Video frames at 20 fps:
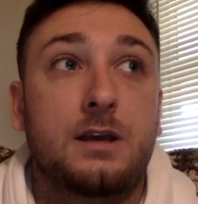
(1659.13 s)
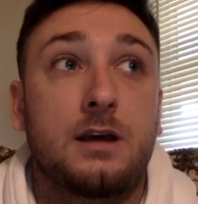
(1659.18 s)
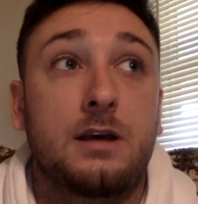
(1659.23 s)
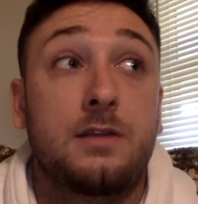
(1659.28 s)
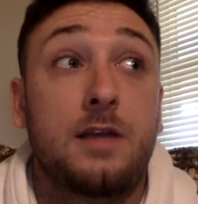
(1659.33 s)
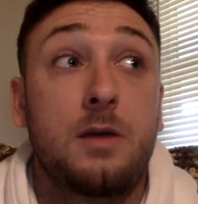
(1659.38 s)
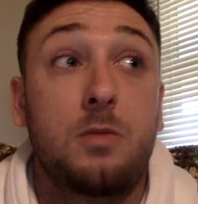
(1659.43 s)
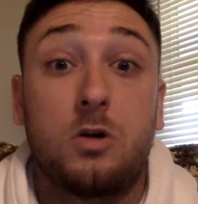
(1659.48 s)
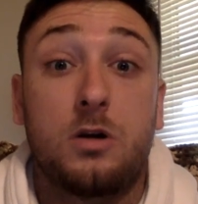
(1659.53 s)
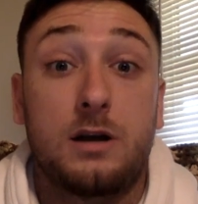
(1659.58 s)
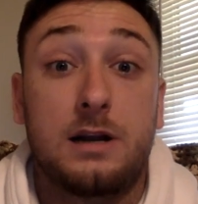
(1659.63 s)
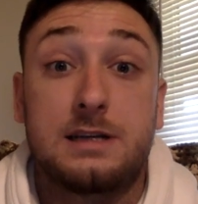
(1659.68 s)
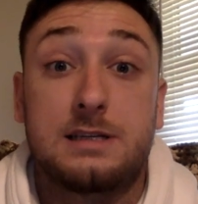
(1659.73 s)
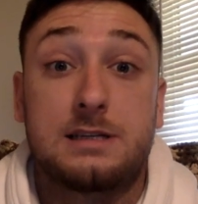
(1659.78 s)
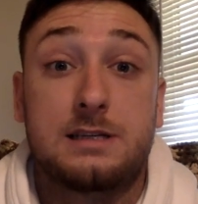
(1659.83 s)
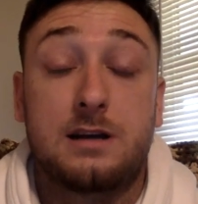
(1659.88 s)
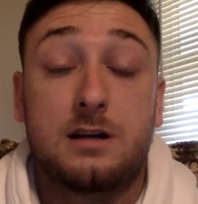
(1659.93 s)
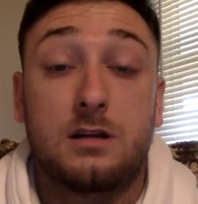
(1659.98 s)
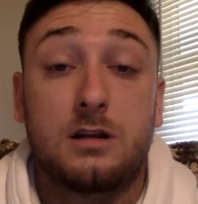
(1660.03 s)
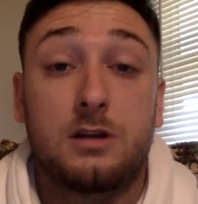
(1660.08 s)
And they weren't
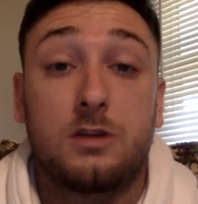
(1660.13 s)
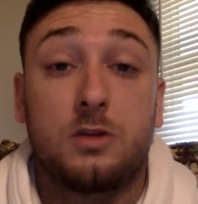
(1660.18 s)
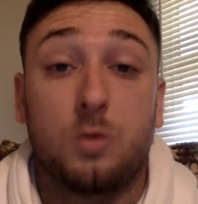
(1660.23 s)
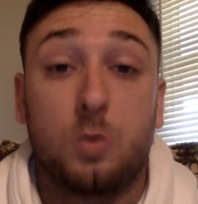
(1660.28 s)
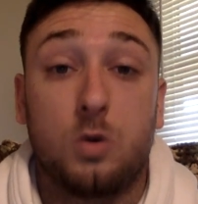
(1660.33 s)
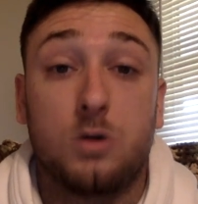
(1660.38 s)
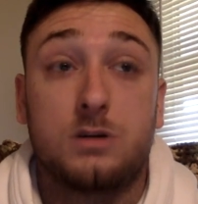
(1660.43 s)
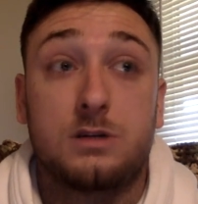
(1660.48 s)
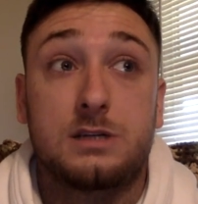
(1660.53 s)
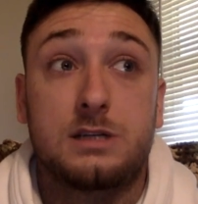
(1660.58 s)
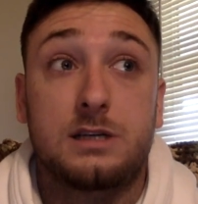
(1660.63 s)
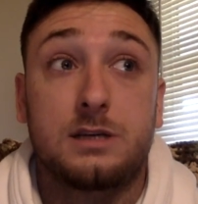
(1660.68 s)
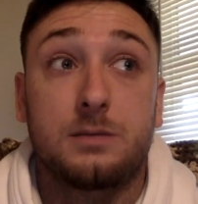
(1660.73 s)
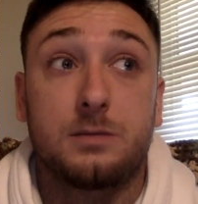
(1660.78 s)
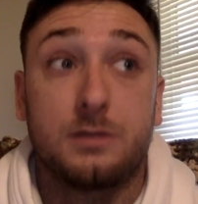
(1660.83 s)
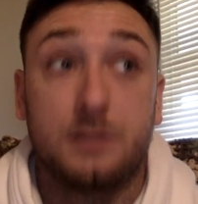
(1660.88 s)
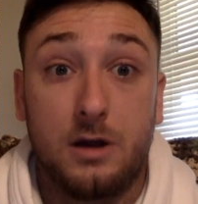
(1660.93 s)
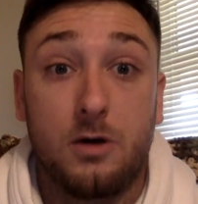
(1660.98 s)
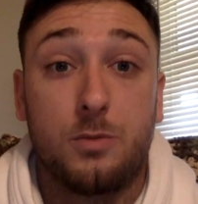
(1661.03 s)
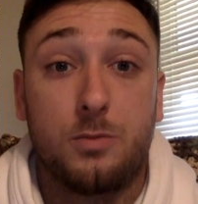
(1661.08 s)
necessarily the worst team,
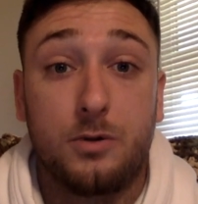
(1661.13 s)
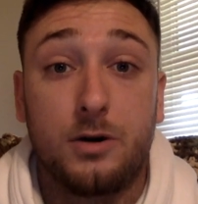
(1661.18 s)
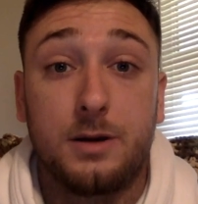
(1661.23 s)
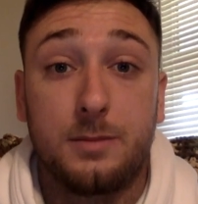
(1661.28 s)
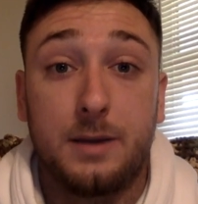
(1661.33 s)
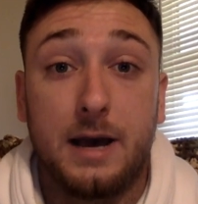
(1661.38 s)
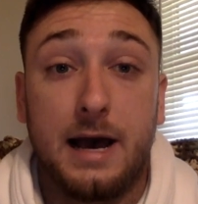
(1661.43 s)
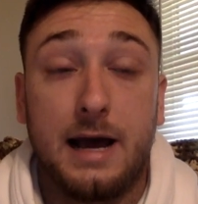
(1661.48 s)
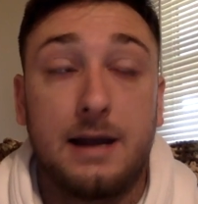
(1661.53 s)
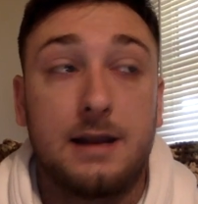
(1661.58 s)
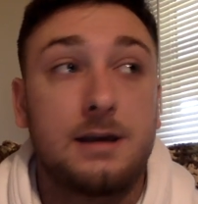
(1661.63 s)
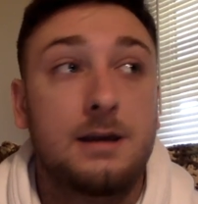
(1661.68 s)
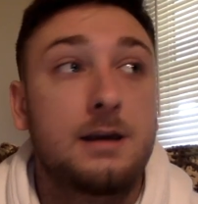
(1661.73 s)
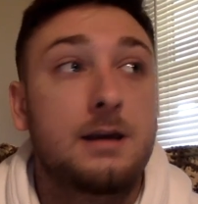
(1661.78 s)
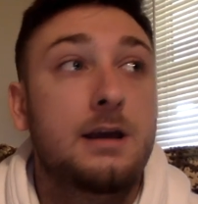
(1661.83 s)
but they were pretty bad.